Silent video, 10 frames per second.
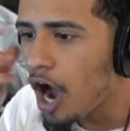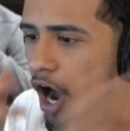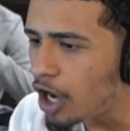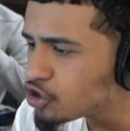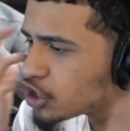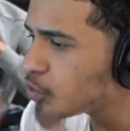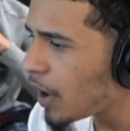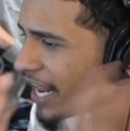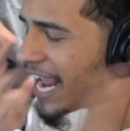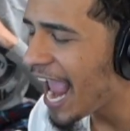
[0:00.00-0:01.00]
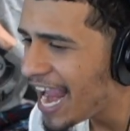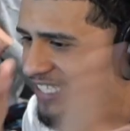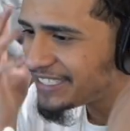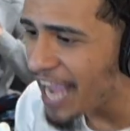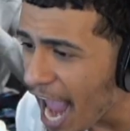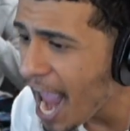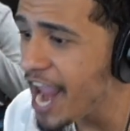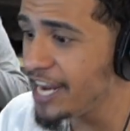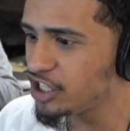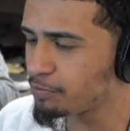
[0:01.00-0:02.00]
hundred twenty-eight
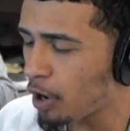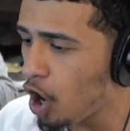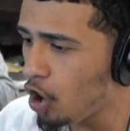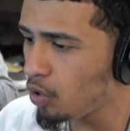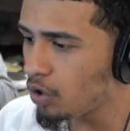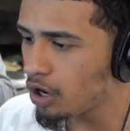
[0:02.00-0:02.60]
days, bro.